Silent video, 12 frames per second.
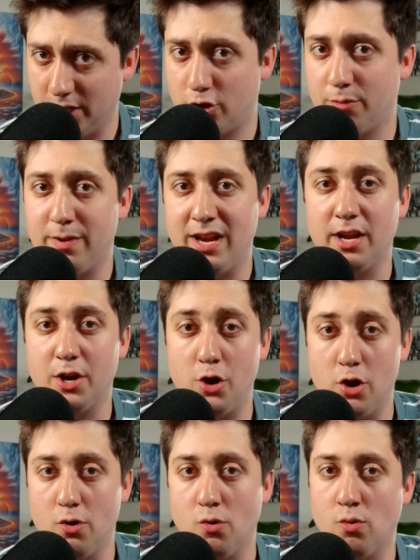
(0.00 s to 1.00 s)
should be
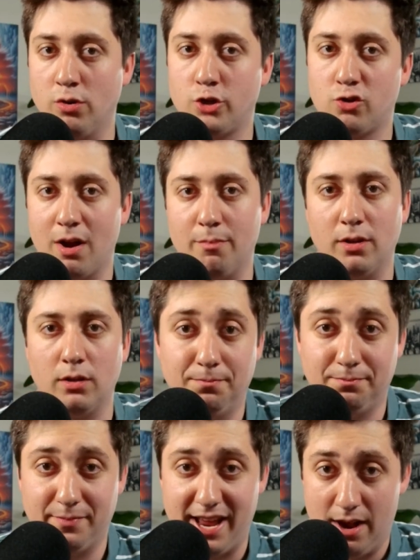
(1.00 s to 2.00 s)
no trouble.
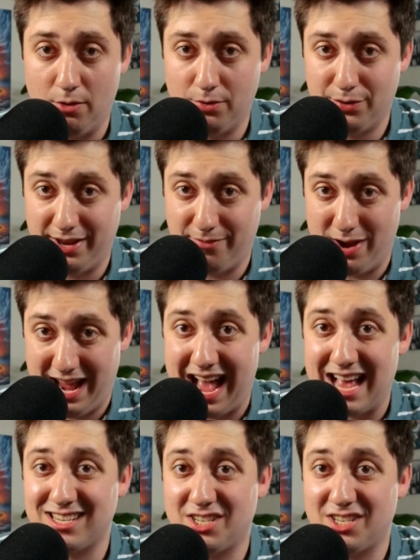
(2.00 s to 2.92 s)
Now, if we ask